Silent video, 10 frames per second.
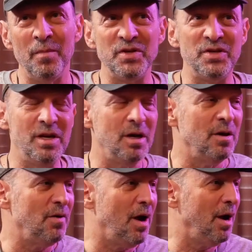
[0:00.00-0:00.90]
seeking
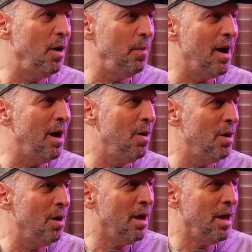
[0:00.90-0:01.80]
of a higher
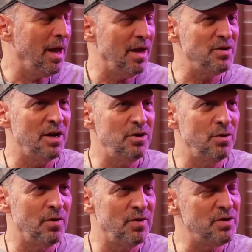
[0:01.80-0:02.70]
power, as I
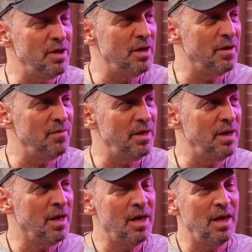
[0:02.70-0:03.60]
do of a seeking of the
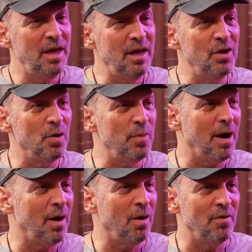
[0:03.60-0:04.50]
inner
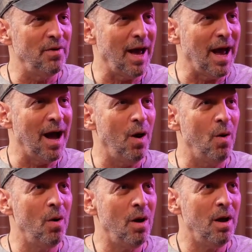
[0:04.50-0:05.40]
power of
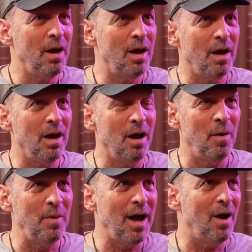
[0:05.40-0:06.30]
how
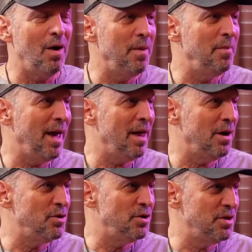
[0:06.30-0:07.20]
I
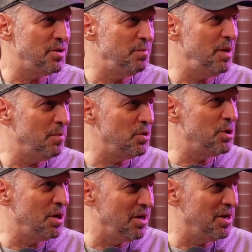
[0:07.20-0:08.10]
manage this meat
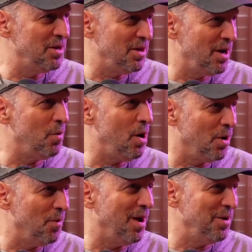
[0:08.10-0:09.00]
machine that I
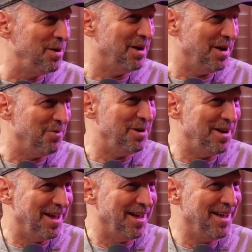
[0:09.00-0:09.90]
walk around in every day.